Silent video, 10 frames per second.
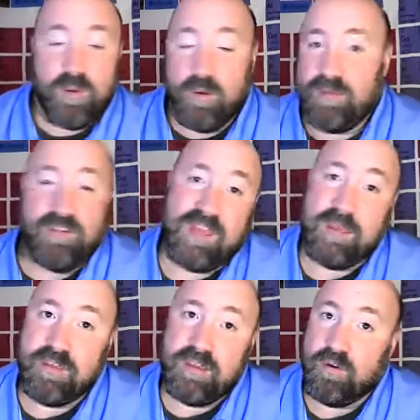Be the same
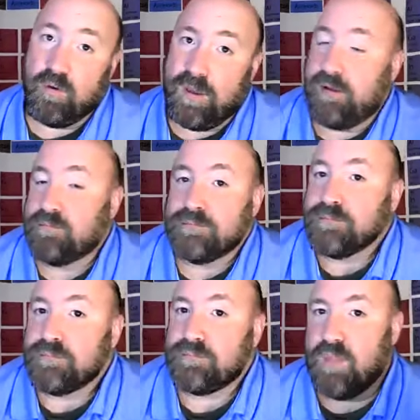thing either way.
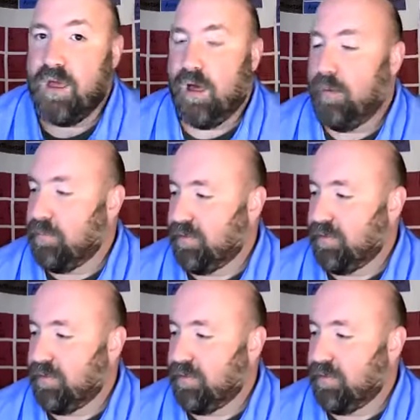But